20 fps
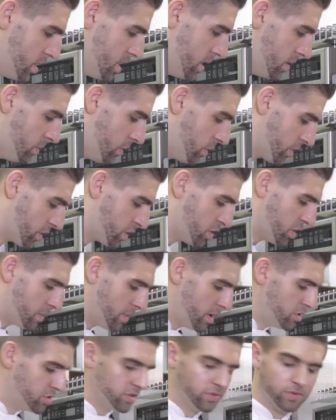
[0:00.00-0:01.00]
And we want to cook
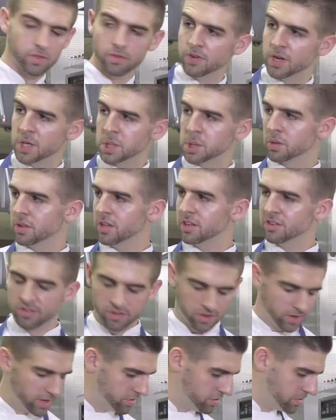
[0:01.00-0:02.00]
most of the fish on this
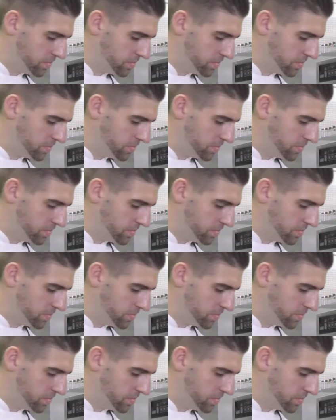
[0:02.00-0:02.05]
side.